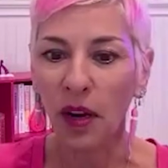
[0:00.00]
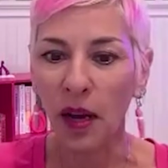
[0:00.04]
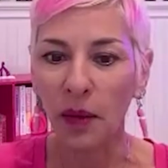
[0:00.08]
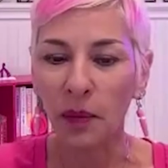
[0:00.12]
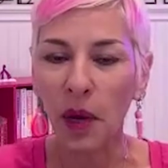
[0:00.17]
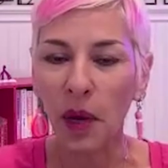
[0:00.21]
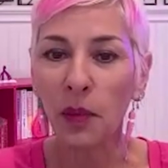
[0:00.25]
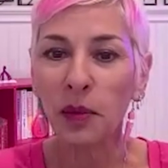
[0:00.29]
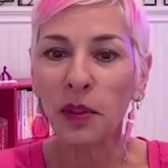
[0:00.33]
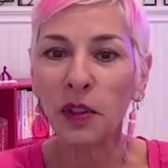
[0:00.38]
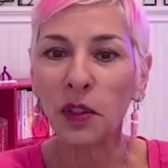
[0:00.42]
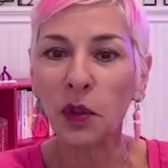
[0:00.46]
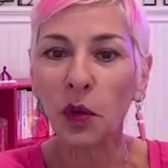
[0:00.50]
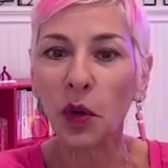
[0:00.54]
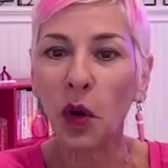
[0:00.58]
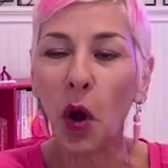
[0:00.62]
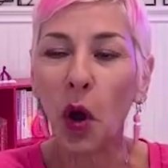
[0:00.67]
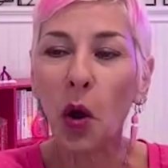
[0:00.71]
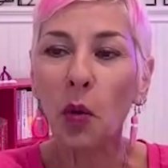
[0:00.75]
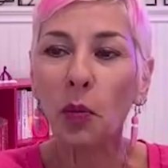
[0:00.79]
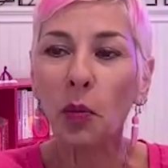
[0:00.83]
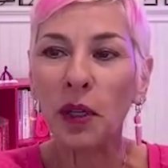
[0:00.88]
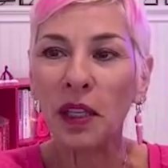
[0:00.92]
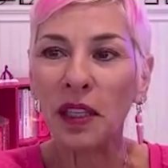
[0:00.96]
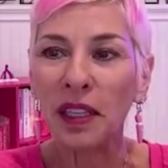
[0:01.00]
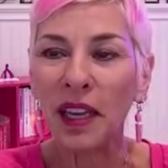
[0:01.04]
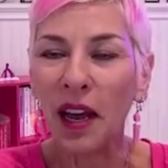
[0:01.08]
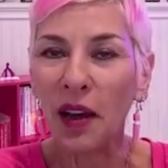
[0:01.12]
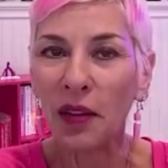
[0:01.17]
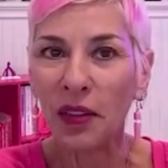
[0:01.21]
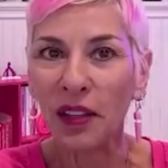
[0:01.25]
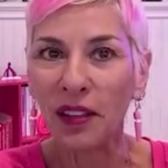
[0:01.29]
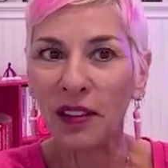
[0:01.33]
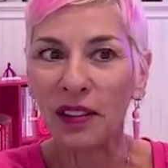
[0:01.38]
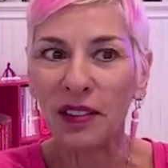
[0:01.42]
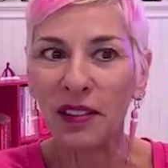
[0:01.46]
I was sort of hoping now
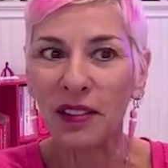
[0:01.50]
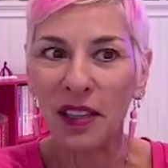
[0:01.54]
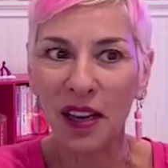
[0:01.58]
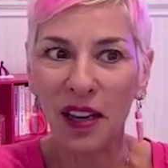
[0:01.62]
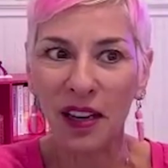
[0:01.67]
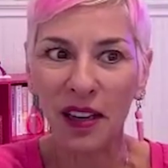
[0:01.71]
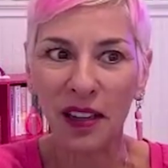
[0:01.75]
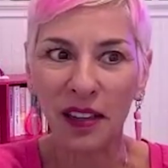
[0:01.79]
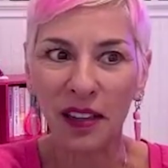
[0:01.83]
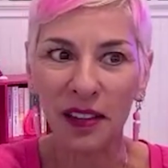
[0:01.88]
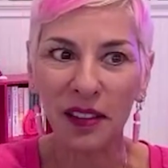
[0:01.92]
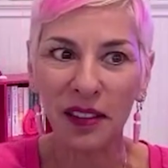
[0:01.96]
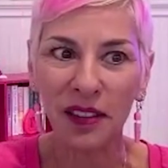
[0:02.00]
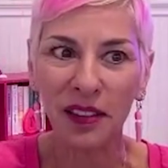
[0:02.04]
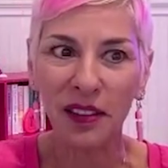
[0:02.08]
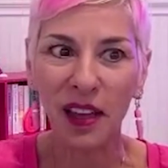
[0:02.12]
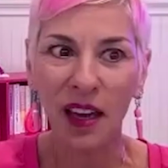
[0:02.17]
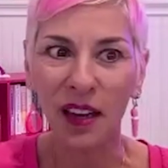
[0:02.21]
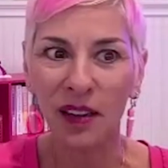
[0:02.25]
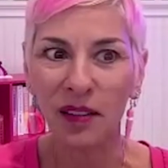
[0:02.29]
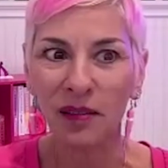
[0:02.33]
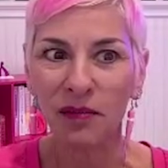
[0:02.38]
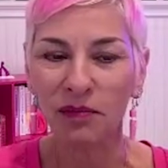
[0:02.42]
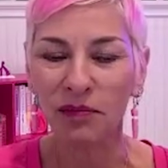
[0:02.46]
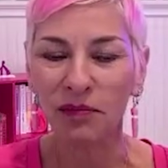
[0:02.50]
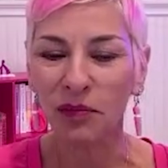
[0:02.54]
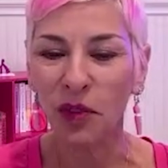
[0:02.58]
that